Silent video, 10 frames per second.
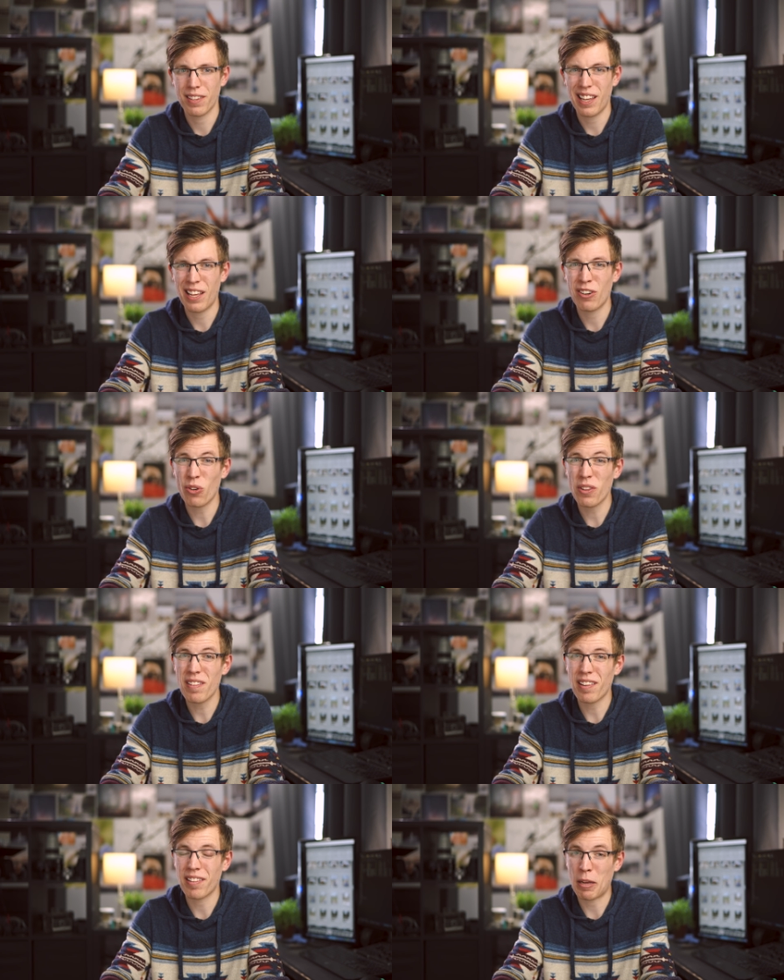And all
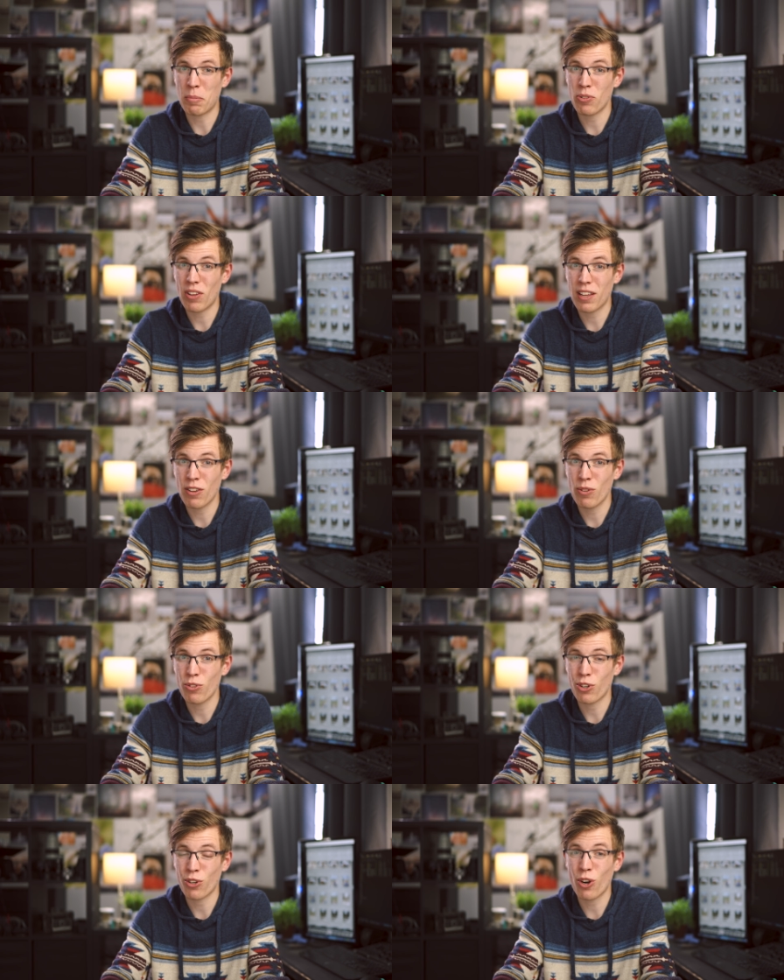these examples I
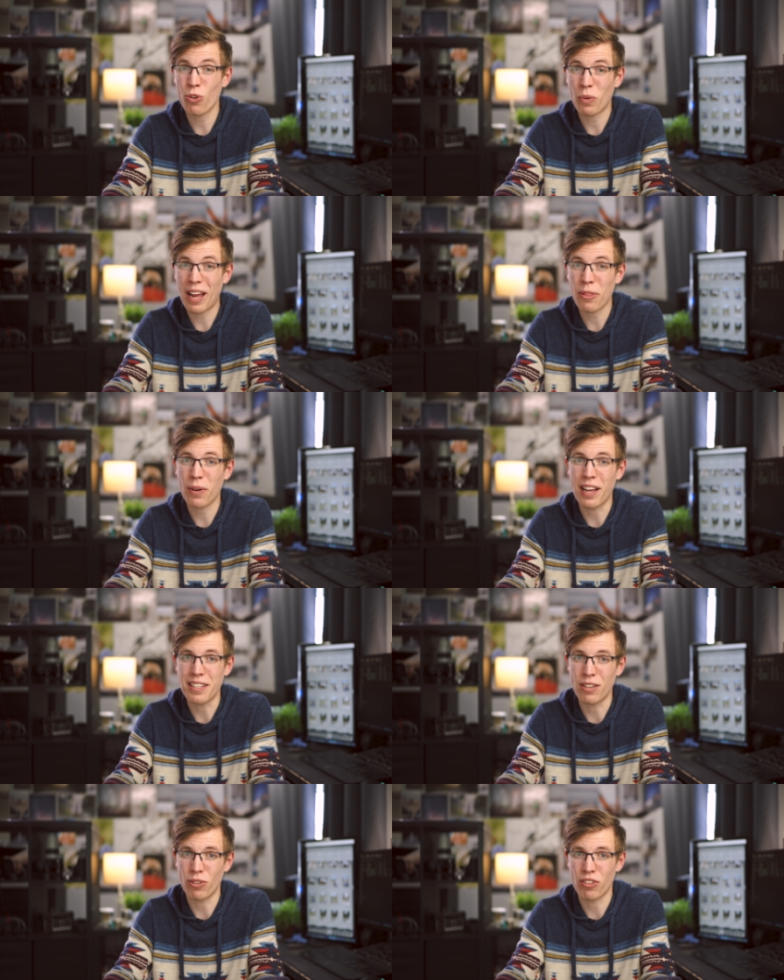used are all rather
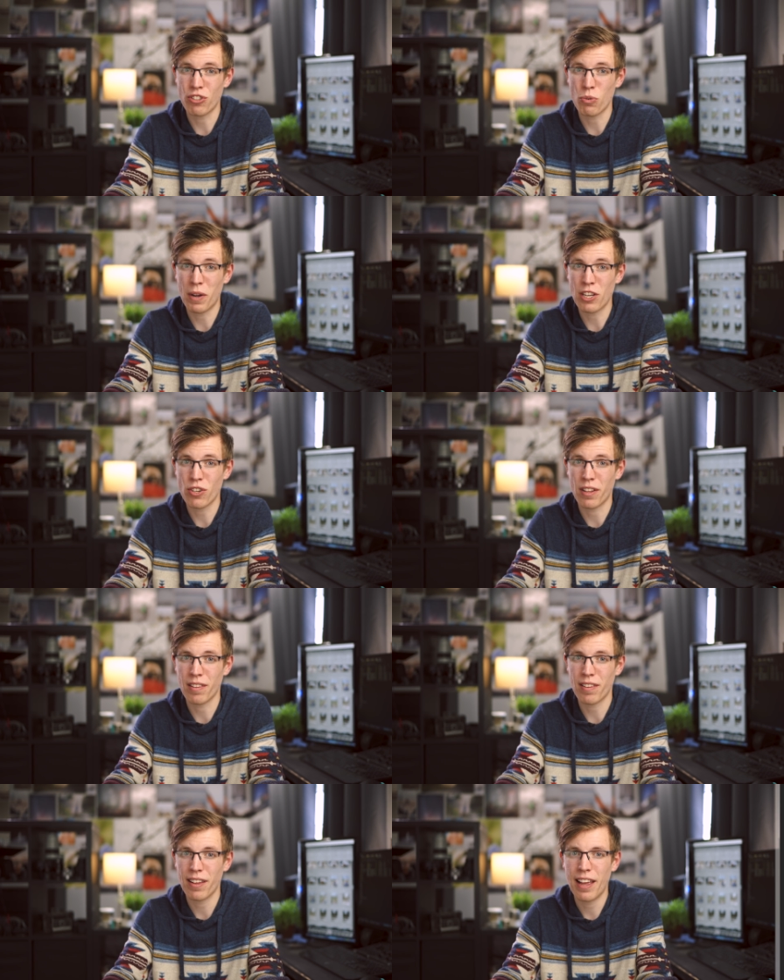ideal
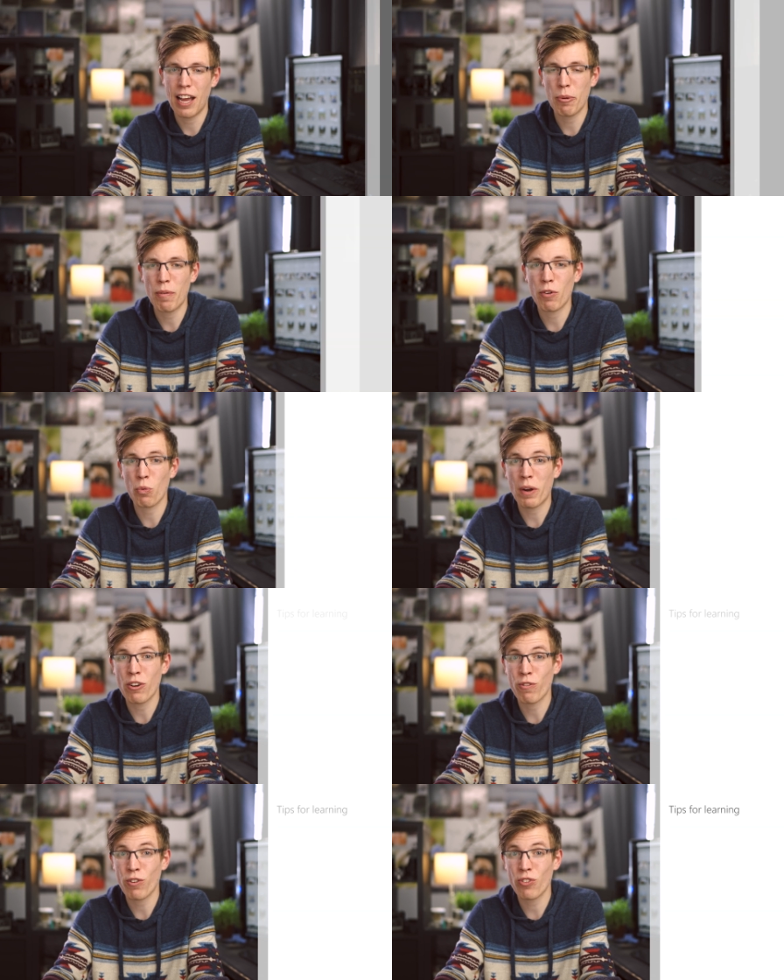situations. However, when
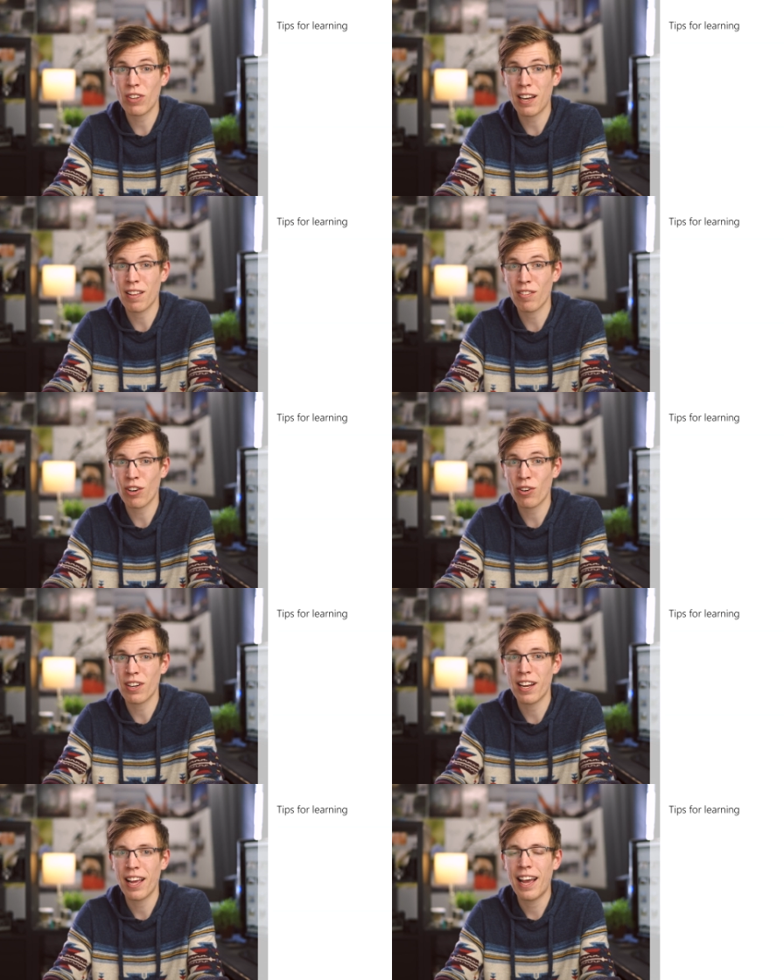you're first getting
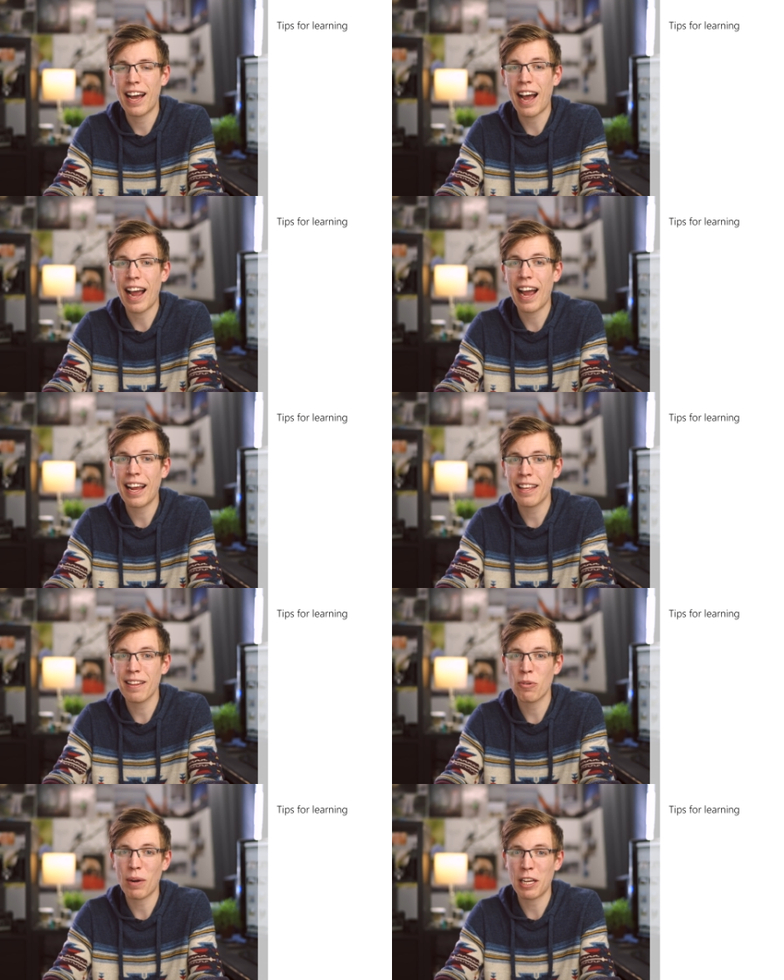started, I
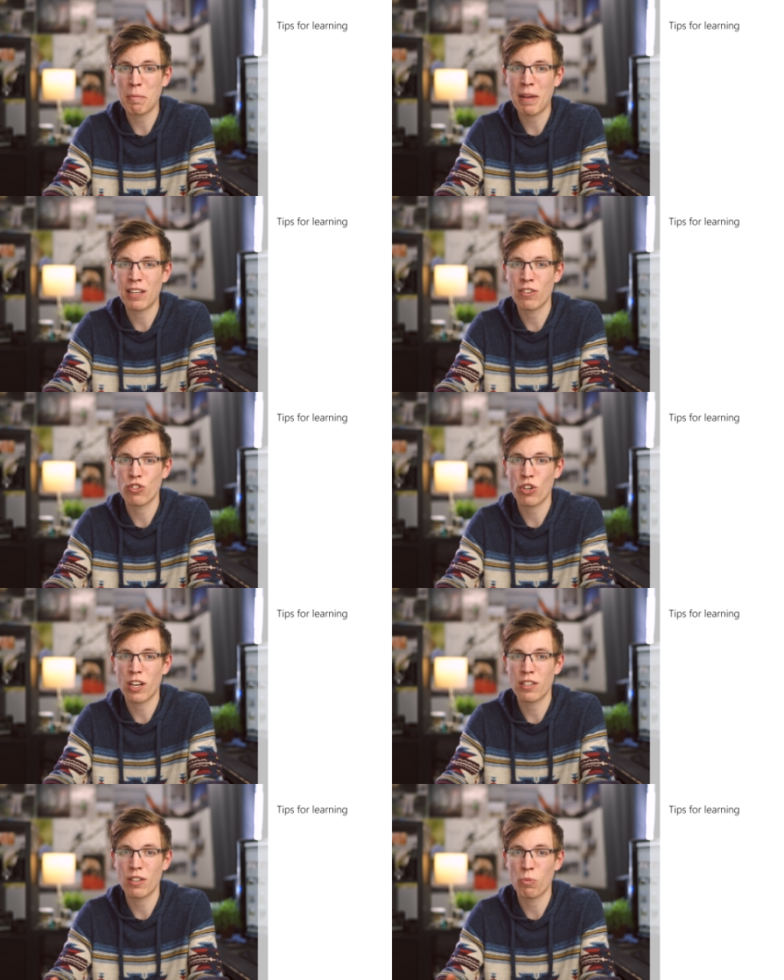highly recommend
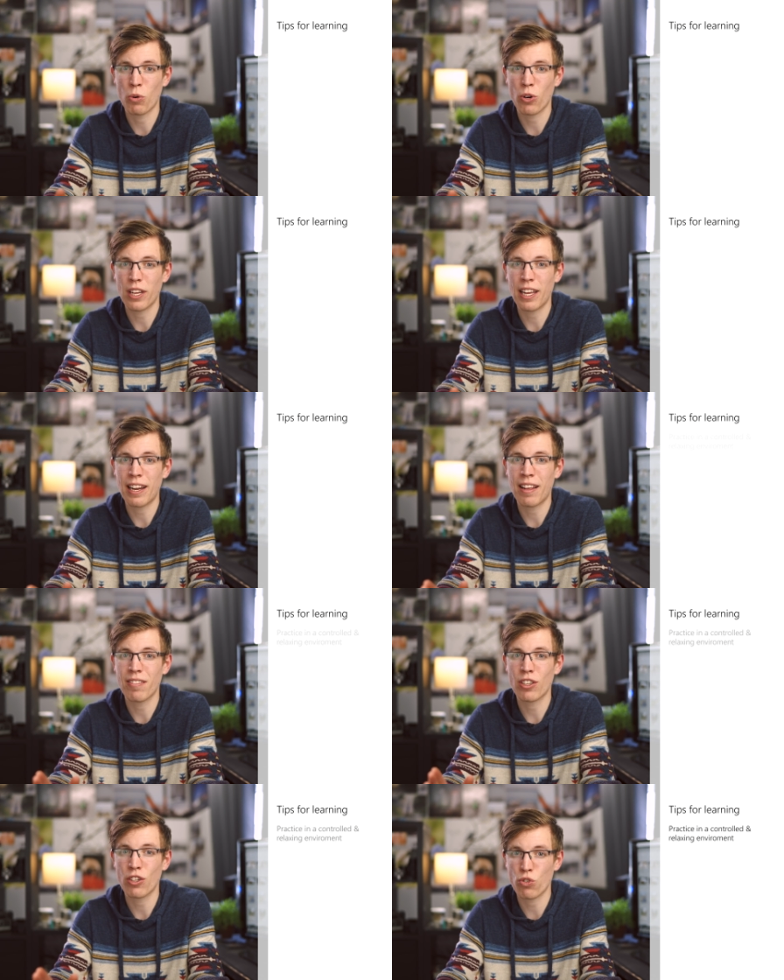trying to work in
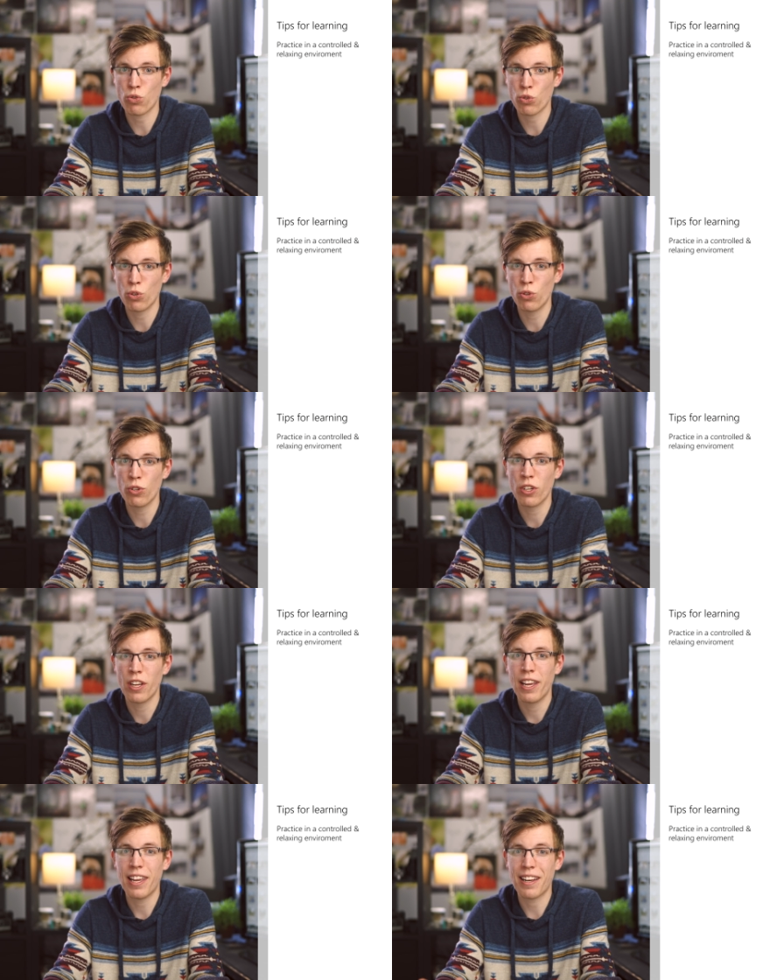as controlled
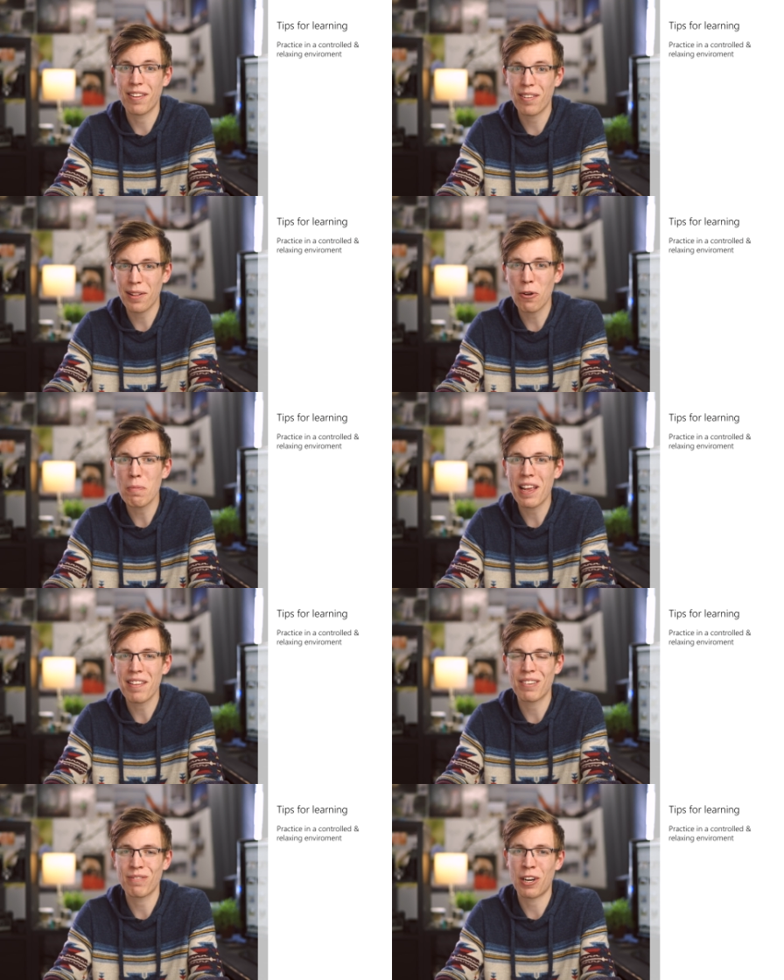and
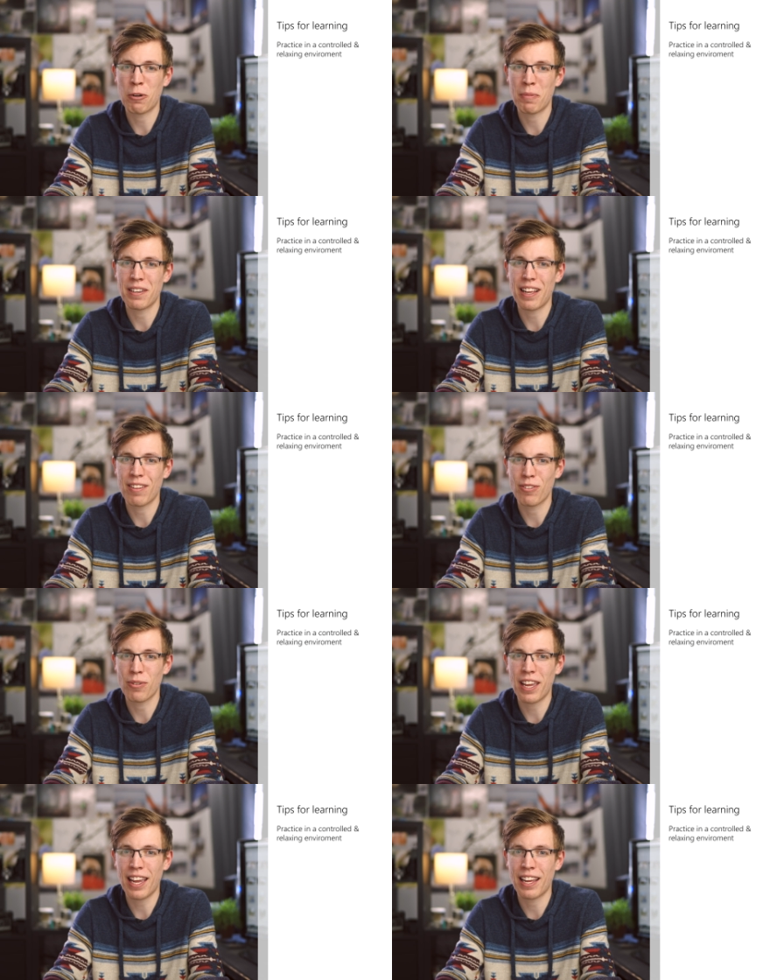slow-paced environment as you
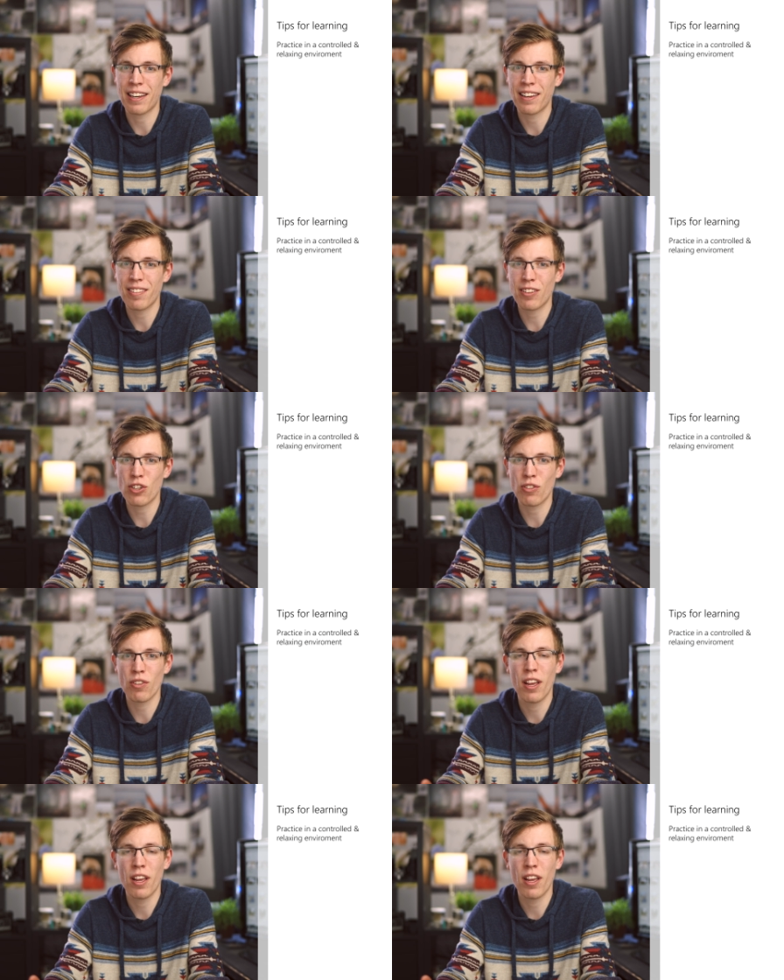can, such as